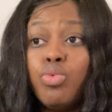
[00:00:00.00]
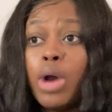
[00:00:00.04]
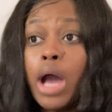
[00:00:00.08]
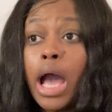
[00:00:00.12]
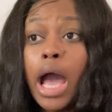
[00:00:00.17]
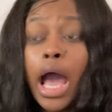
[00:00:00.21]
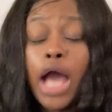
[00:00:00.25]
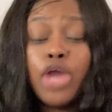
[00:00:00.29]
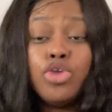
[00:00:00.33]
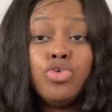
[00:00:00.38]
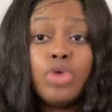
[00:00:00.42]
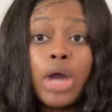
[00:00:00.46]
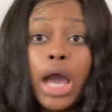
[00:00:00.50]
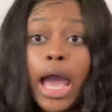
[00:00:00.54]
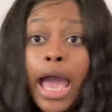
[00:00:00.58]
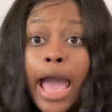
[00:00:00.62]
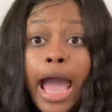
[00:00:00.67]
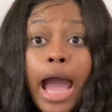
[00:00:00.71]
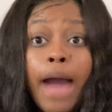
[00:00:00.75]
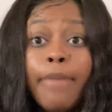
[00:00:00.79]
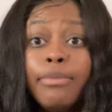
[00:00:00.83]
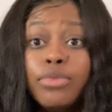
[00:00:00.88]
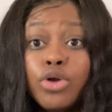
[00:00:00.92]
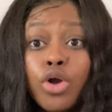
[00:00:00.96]
how
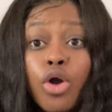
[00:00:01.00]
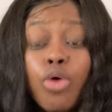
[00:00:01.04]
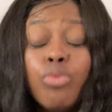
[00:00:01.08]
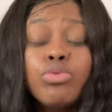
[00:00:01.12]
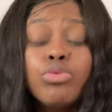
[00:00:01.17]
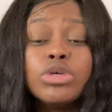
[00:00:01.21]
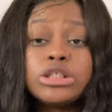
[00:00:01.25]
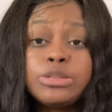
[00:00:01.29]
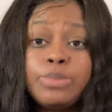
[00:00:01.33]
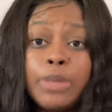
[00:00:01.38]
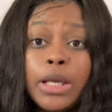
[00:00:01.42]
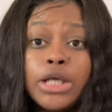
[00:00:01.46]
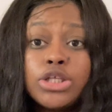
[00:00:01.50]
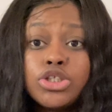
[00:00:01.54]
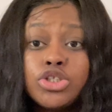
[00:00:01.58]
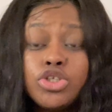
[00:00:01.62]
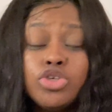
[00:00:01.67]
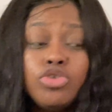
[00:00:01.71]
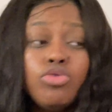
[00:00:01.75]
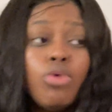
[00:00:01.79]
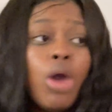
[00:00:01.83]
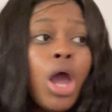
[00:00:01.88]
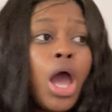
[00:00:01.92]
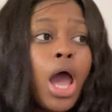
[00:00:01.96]
I'm gonna respect
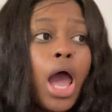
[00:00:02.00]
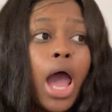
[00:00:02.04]
you,